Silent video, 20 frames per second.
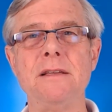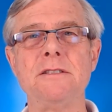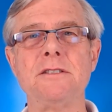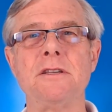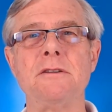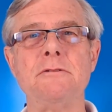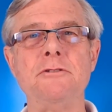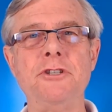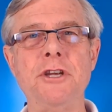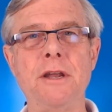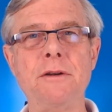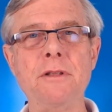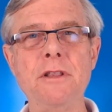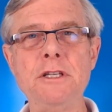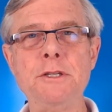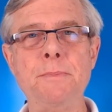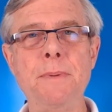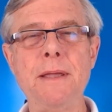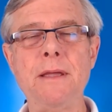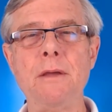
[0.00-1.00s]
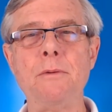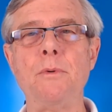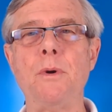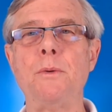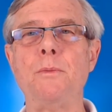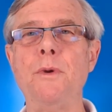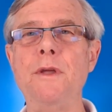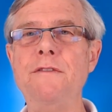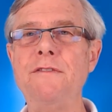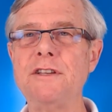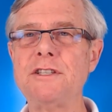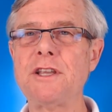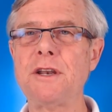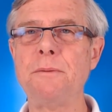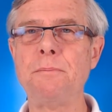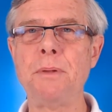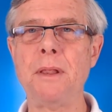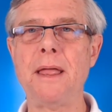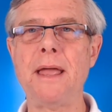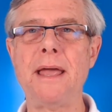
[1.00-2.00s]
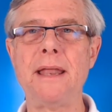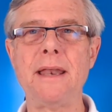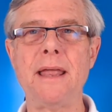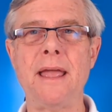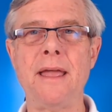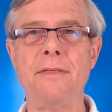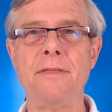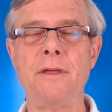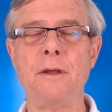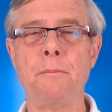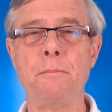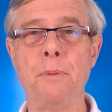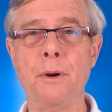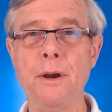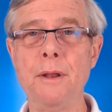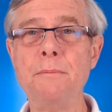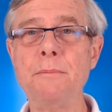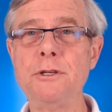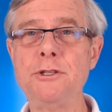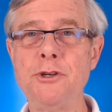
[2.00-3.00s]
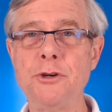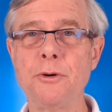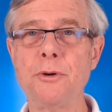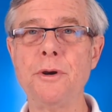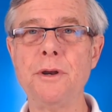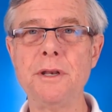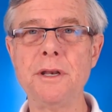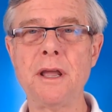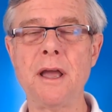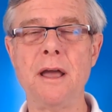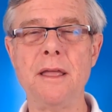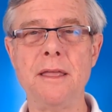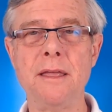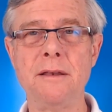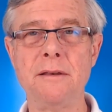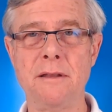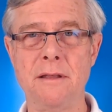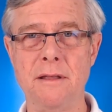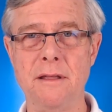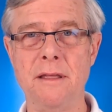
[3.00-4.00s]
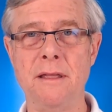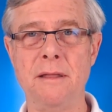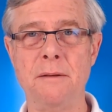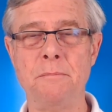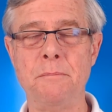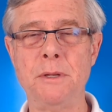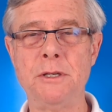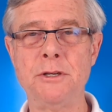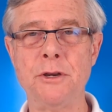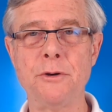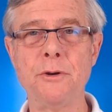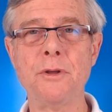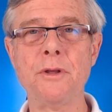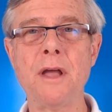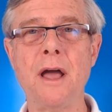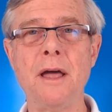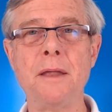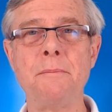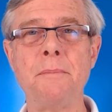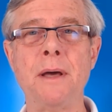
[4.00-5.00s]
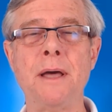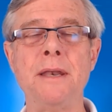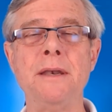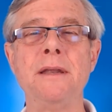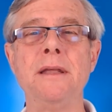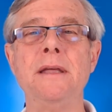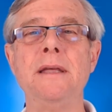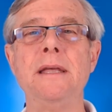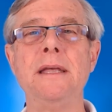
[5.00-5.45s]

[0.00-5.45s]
So generally speaking, when we visit a plant and they're pretty mature in material Kanban,